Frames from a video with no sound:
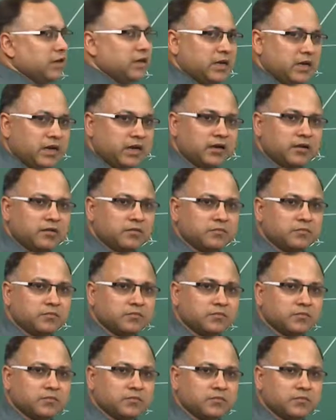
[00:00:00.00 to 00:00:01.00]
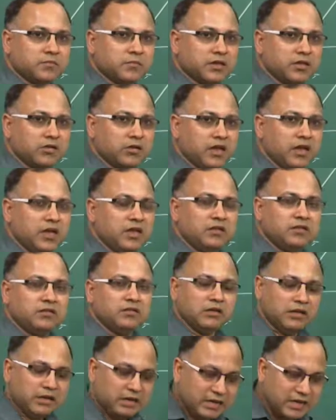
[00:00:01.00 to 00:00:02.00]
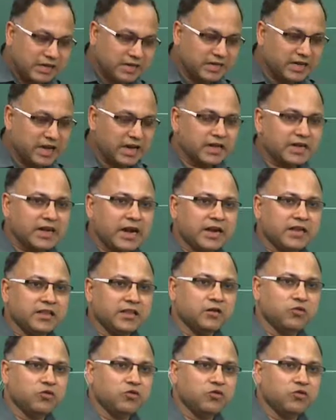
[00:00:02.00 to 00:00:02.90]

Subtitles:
here, okay, it can carry the